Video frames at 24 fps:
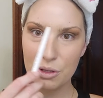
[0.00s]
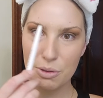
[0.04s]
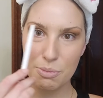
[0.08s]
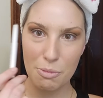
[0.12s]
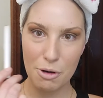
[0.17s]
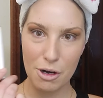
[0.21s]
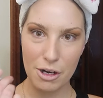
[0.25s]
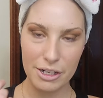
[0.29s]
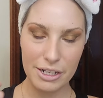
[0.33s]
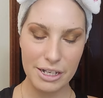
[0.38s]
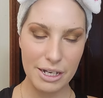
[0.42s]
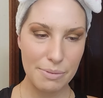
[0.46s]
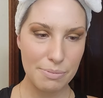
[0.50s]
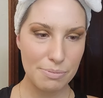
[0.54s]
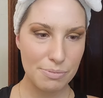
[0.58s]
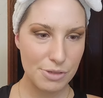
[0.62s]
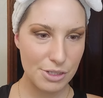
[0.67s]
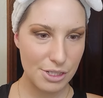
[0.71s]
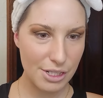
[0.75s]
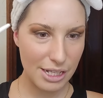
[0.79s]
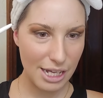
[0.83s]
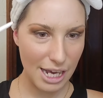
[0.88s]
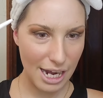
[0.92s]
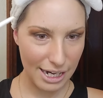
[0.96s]
the markup
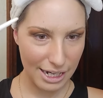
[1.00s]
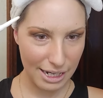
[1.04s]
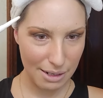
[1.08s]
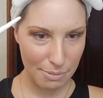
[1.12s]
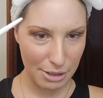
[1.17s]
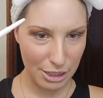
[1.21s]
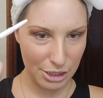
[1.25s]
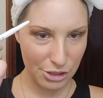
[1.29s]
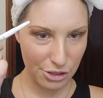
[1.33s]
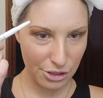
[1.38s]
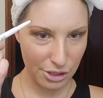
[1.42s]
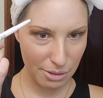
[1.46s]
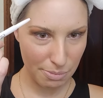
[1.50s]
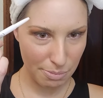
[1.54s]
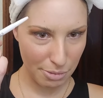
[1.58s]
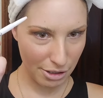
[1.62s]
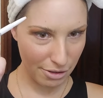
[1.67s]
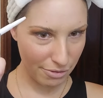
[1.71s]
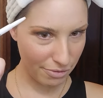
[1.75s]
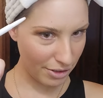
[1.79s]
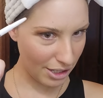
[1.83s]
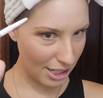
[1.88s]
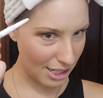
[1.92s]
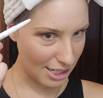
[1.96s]
so that I can make sure the
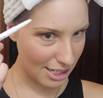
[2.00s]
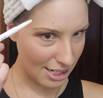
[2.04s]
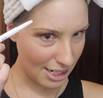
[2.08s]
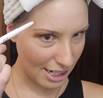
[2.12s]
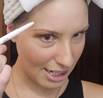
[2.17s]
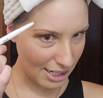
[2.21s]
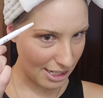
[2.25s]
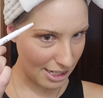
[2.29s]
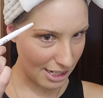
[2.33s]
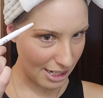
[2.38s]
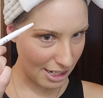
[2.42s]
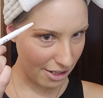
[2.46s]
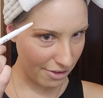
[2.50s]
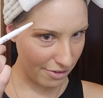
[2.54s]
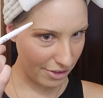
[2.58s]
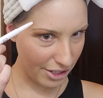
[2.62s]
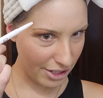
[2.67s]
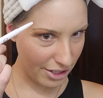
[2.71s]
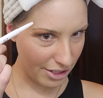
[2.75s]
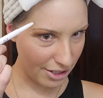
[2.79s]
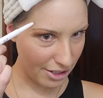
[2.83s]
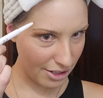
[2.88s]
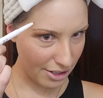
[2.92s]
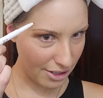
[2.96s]
butterfly is nice and
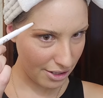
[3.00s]
even.